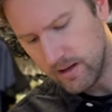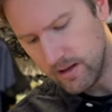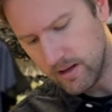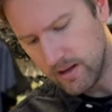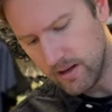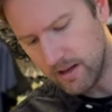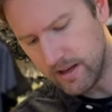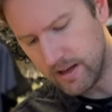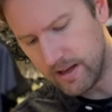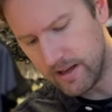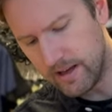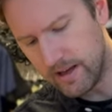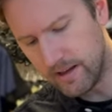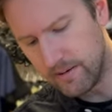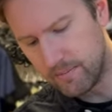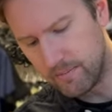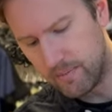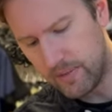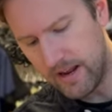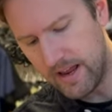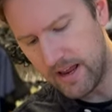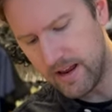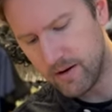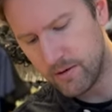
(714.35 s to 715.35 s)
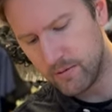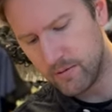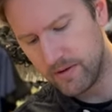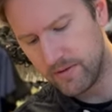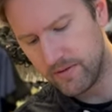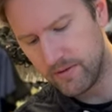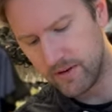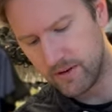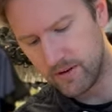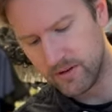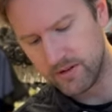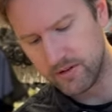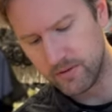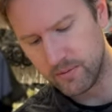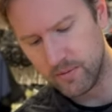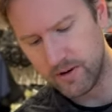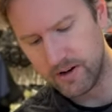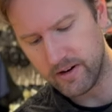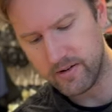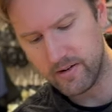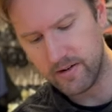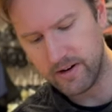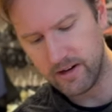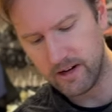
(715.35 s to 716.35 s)
And playing with those
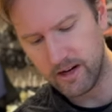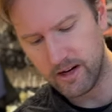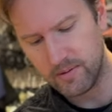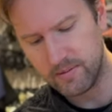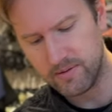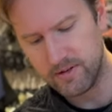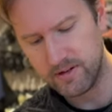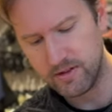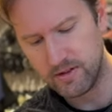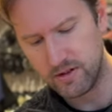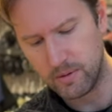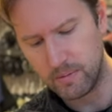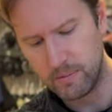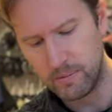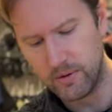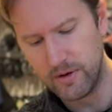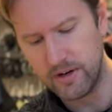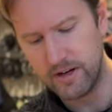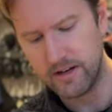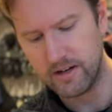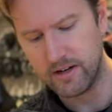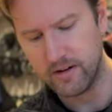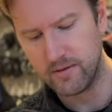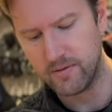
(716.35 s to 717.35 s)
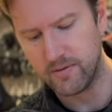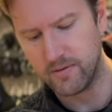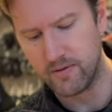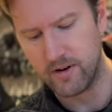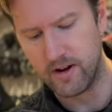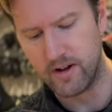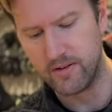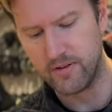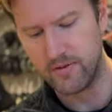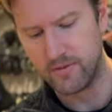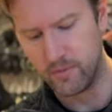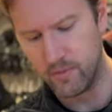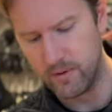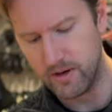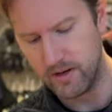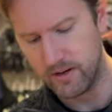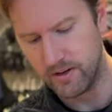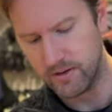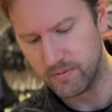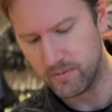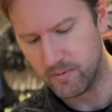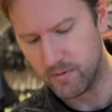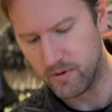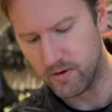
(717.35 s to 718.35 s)
rockering options, so putting the front
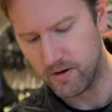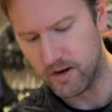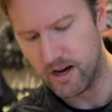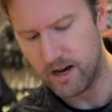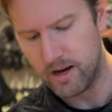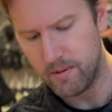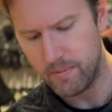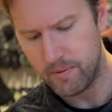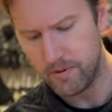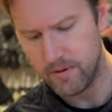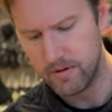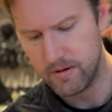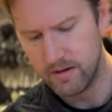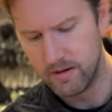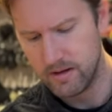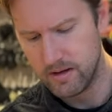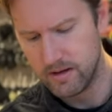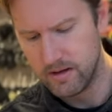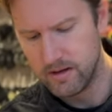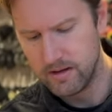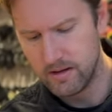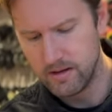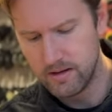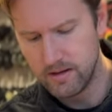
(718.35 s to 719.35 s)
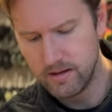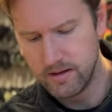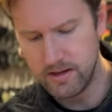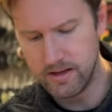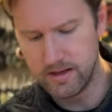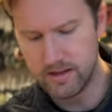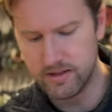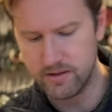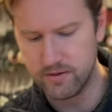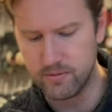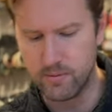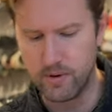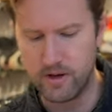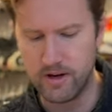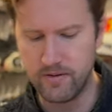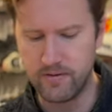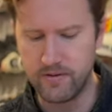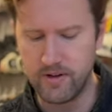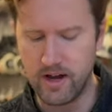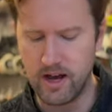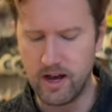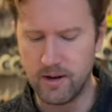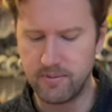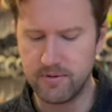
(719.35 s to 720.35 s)
wheels more up, is one of
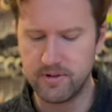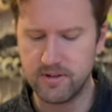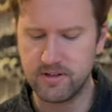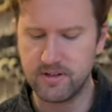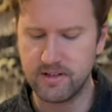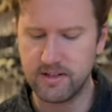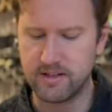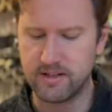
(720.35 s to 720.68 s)
the options that